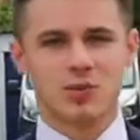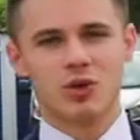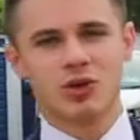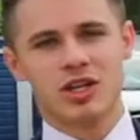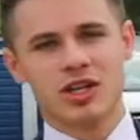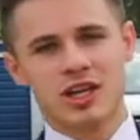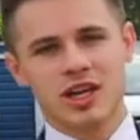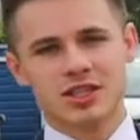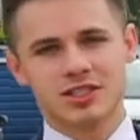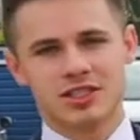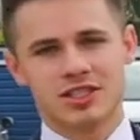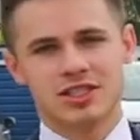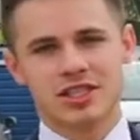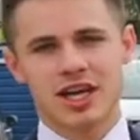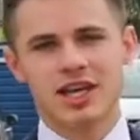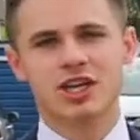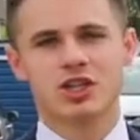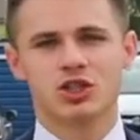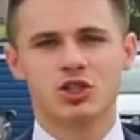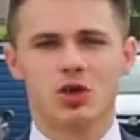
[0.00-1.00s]
Woodley and
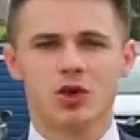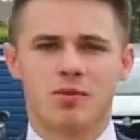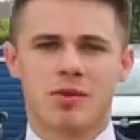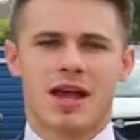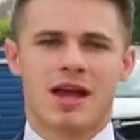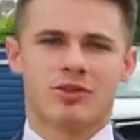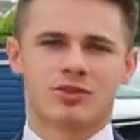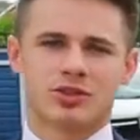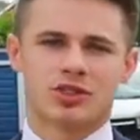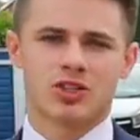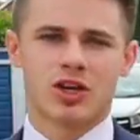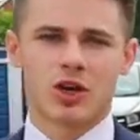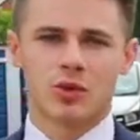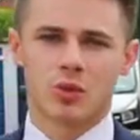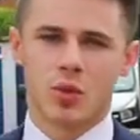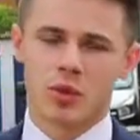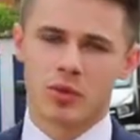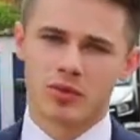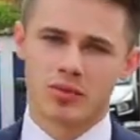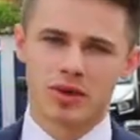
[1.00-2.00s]
today you're joining me outside
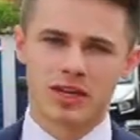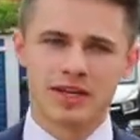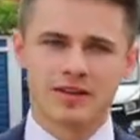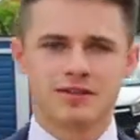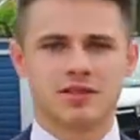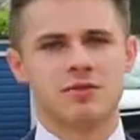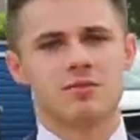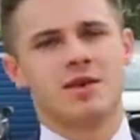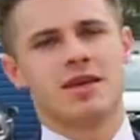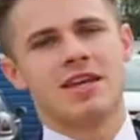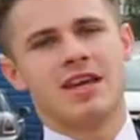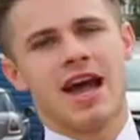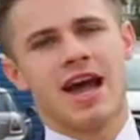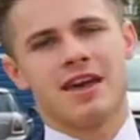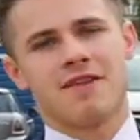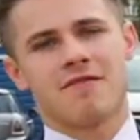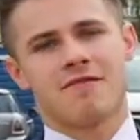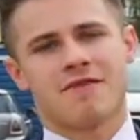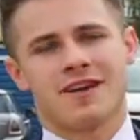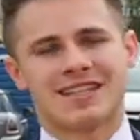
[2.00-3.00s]
what we believe to be
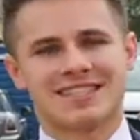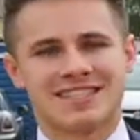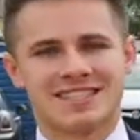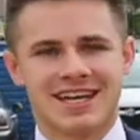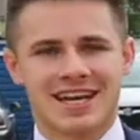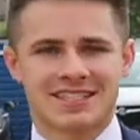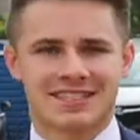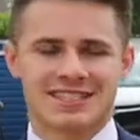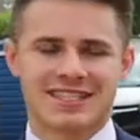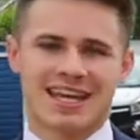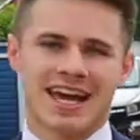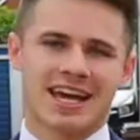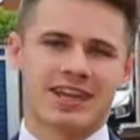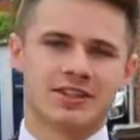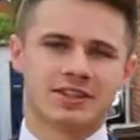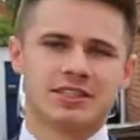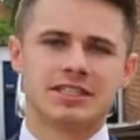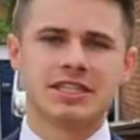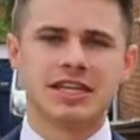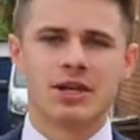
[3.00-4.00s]
a fantastic and
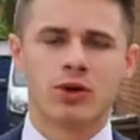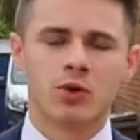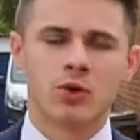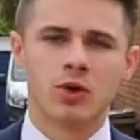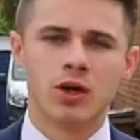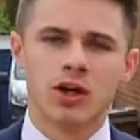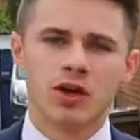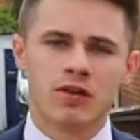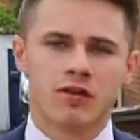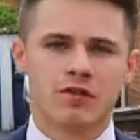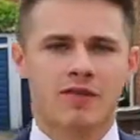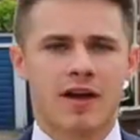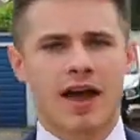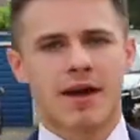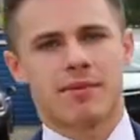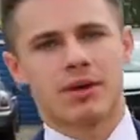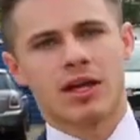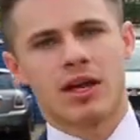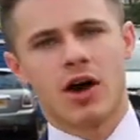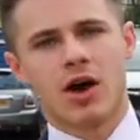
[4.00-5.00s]
ideal
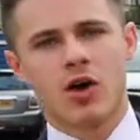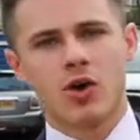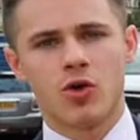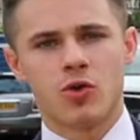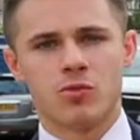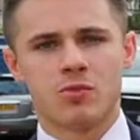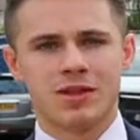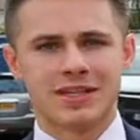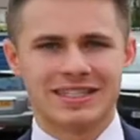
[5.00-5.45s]
family home.